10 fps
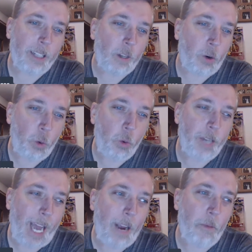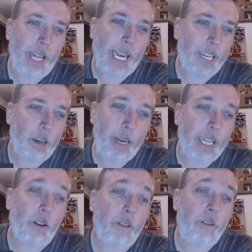as the cool day when they got to
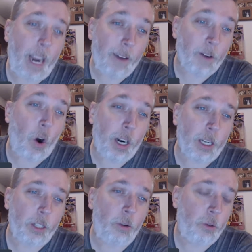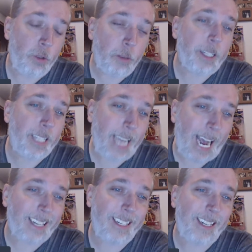meet their favorite artist who drew them a
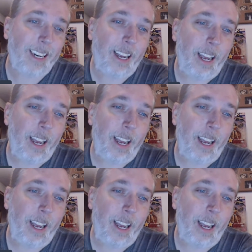sketch.